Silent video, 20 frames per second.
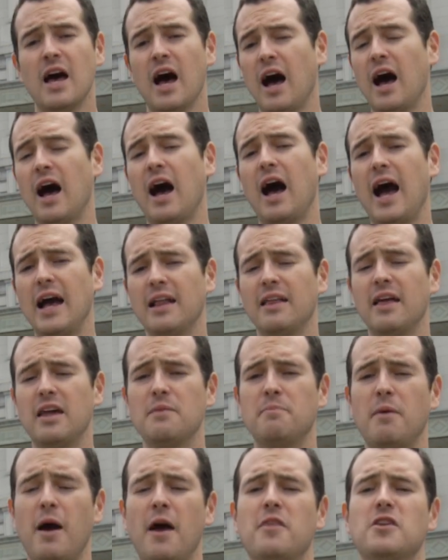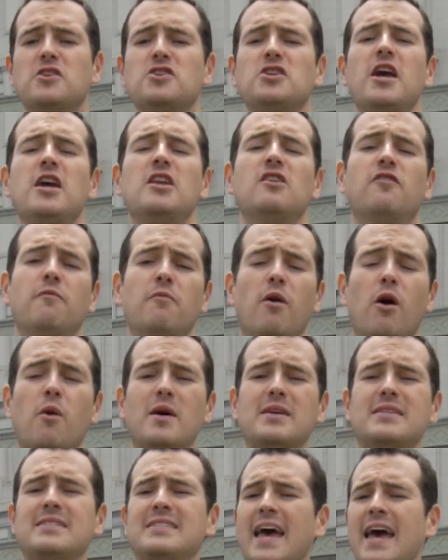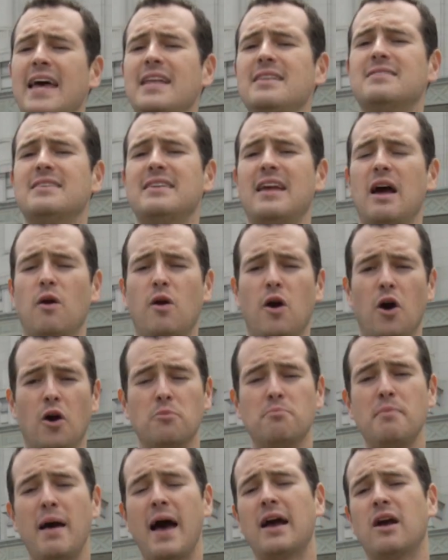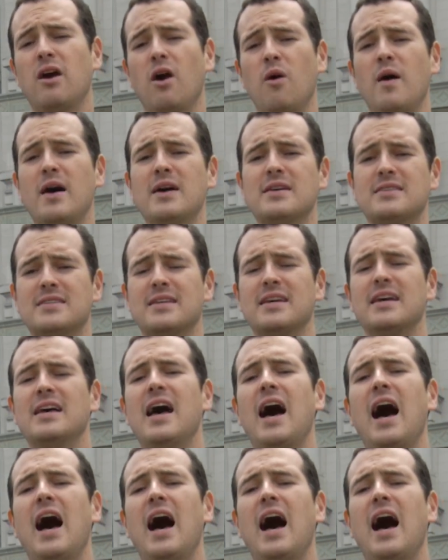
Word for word: uh, highlighted by the change from OS 10 to now called Mac OS.